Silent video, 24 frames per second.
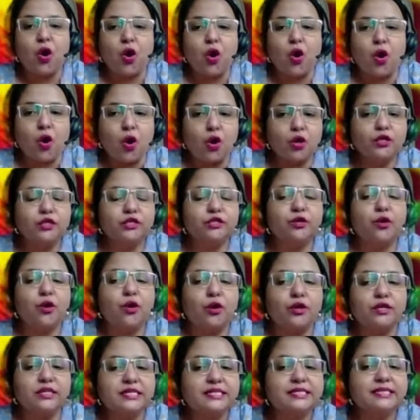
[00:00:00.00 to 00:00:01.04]

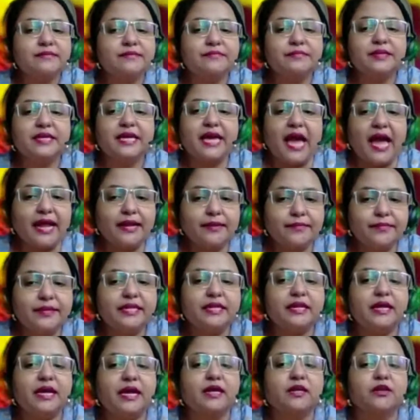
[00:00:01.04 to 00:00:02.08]
although autism can be
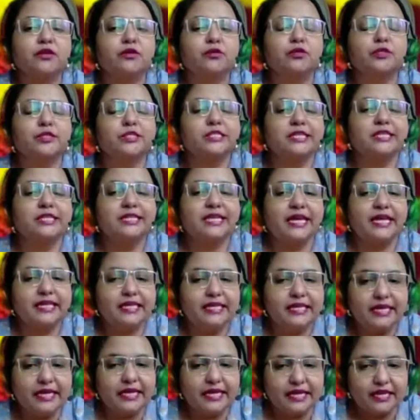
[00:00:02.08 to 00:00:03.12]
diagnosed at
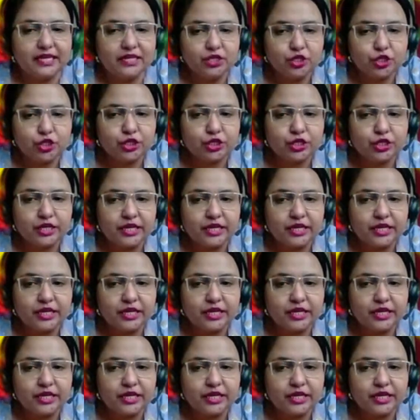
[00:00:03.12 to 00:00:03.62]
any age,